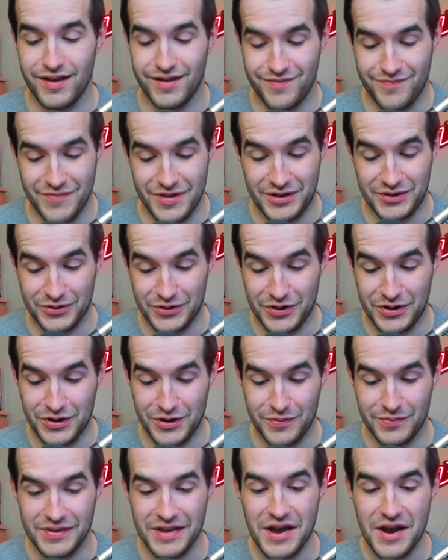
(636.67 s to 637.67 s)
Mystery
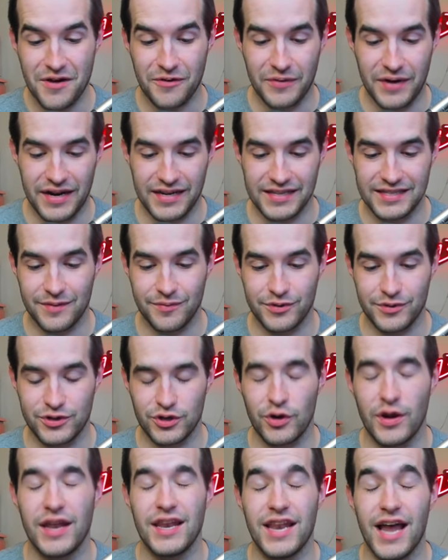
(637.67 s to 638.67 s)
Cubes. Rain
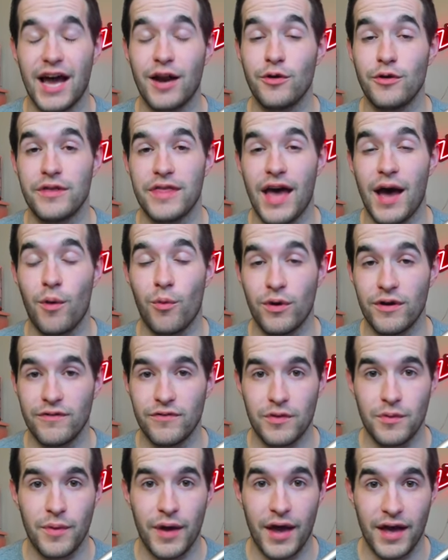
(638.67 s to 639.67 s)
Temperature. And not only that, one
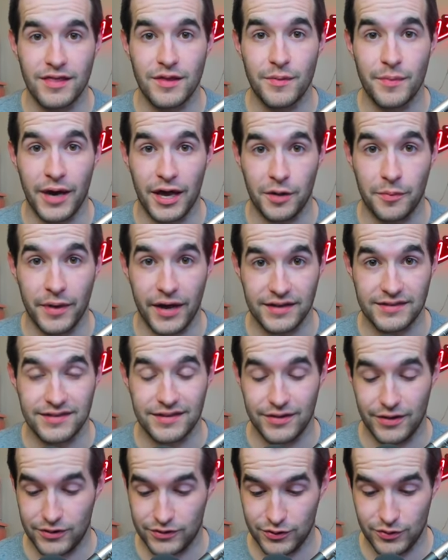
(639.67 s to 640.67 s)
of them had the battle packs
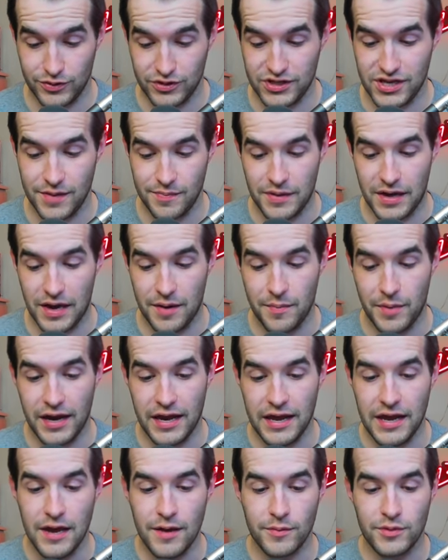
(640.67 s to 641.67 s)
in there. So just keep that in
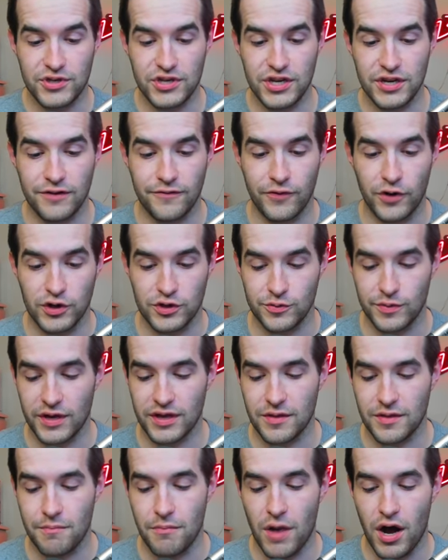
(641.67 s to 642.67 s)
mind. Machine Conversion, we
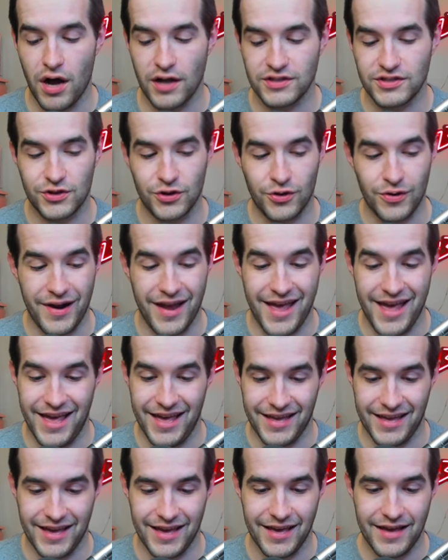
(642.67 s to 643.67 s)
got the Monster
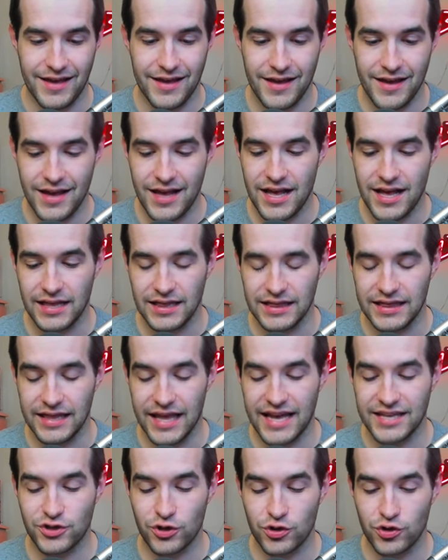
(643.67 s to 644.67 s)
Egg.
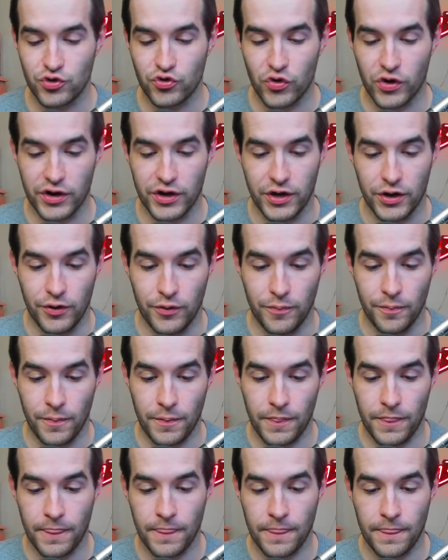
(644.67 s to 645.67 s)
Lesser Dragon.
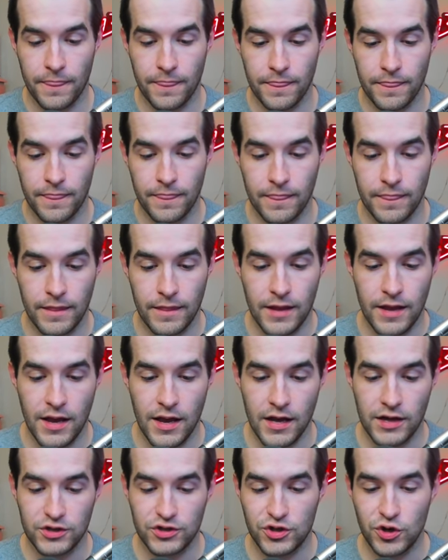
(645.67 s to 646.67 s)

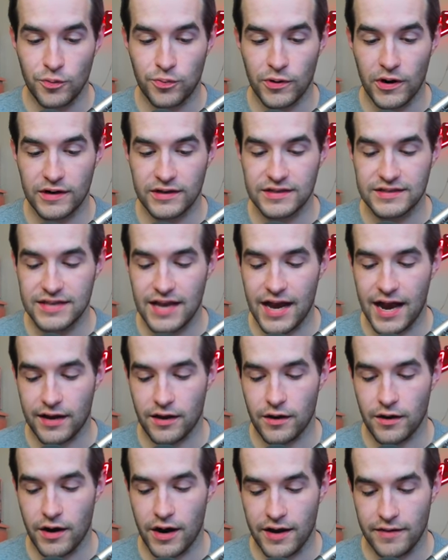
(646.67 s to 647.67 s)
Two pronged attack.
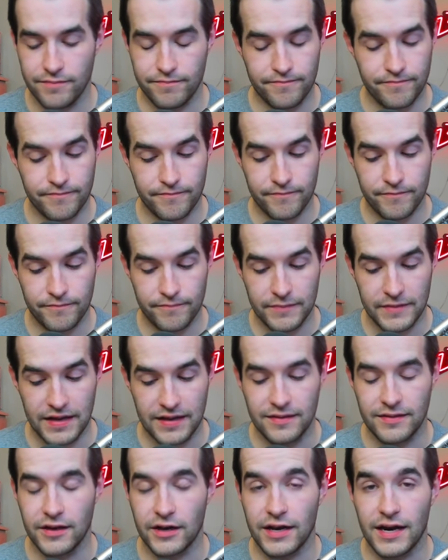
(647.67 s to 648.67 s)
All right.
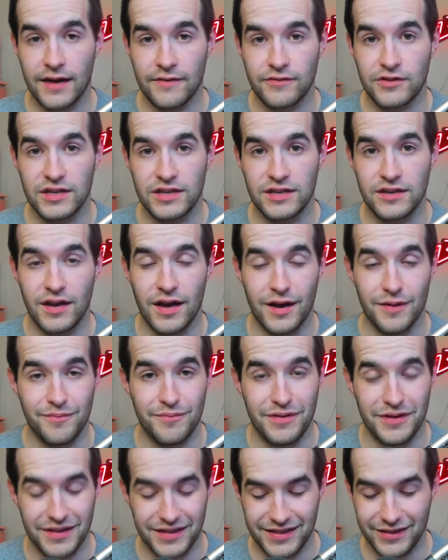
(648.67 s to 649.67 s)
They're going to have
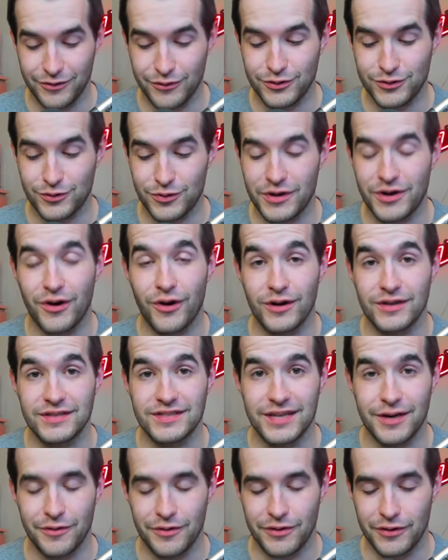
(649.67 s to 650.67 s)
to uh, lose three cards
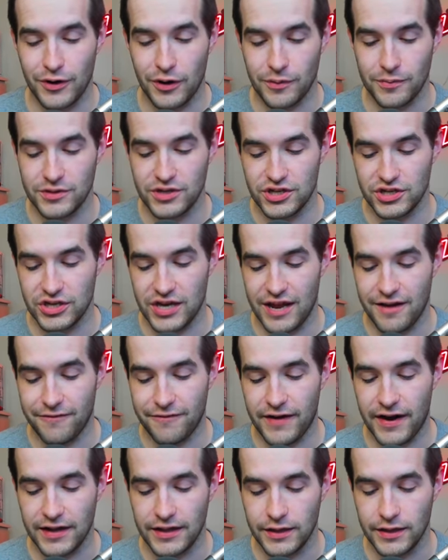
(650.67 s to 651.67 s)
to get rid of the Dark Magician. And
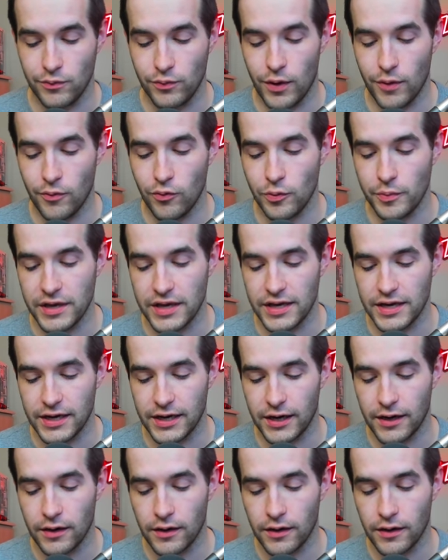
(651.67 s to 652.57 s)
finally, what will be in here?